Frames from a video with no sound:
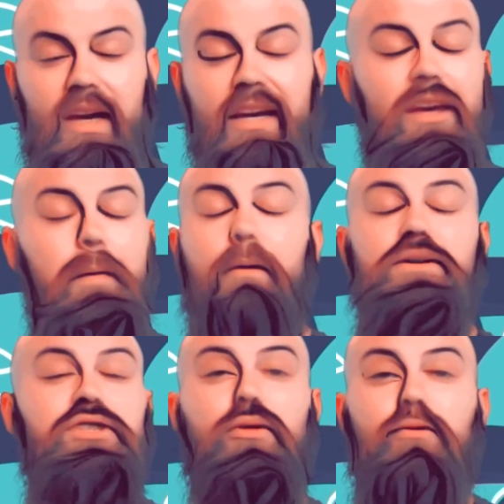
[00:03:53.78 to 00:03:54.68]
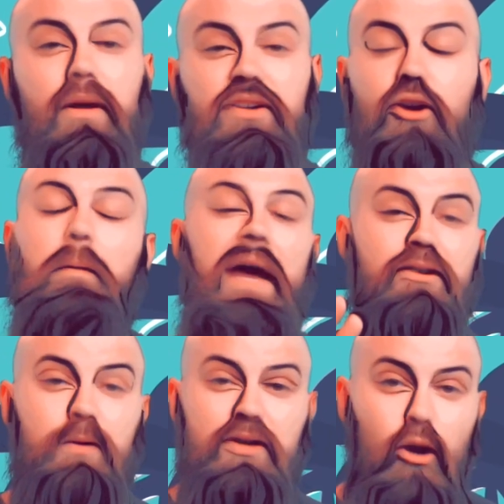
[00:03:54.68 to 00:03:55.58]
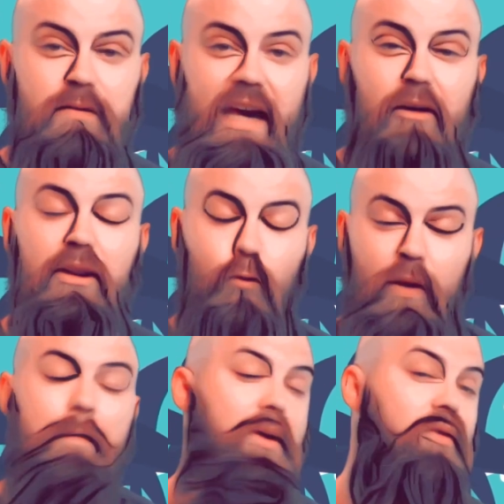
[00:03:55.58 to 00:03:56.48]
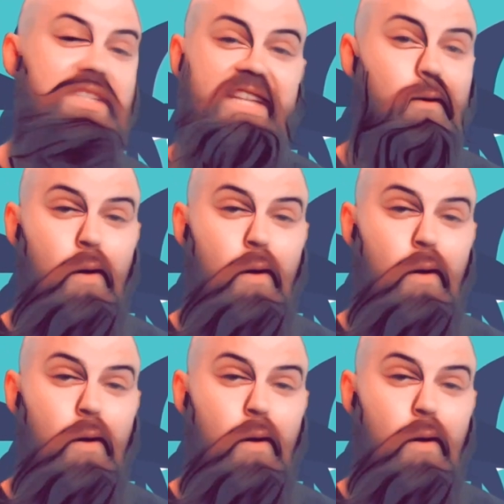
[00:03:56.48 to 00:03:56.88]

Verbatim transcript: And Nehemiah was so thrilled to go back to his hometown and rebuild the city